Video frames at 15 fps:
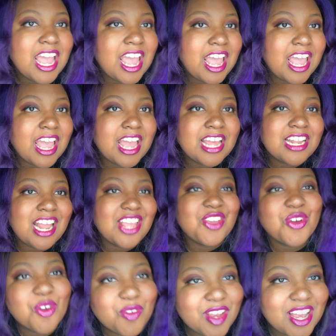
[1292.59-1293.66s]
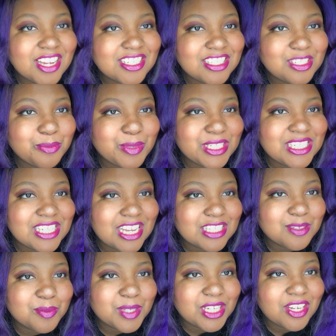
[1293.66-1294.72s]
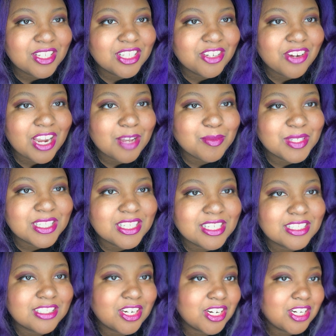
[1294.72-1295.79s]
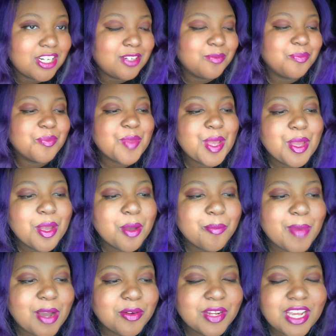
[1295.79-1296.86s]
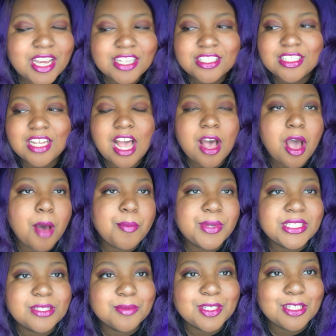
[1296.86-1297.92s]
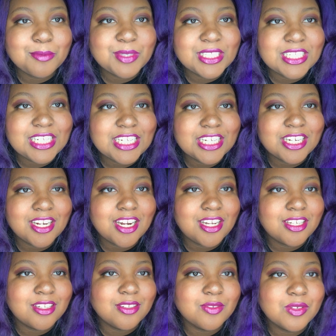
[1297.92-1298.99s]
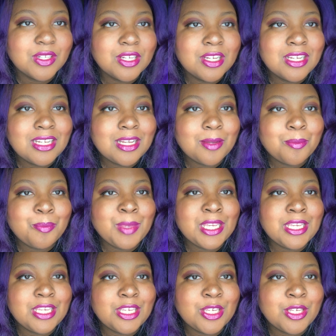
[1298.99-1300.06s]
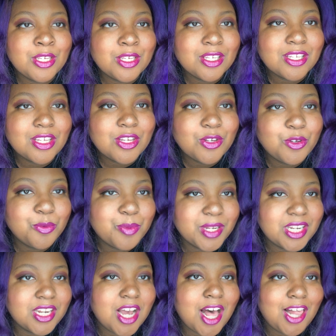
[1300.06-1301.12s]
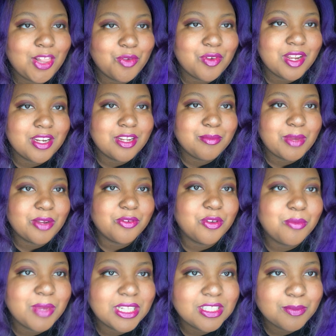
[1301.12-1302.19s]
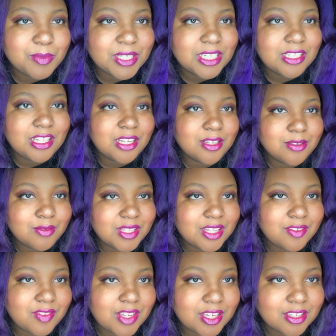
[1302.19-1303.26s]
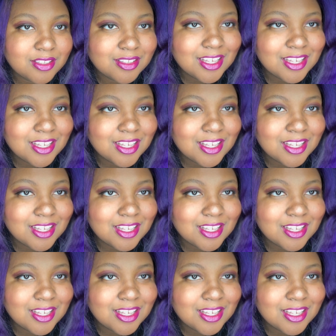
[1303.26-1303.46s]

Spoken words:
and your reaction to BTS being on the Grammys. Because, girl, my reaction, I'll put some clips in here of me hooping and hollering and my roommates being like, what the fuck?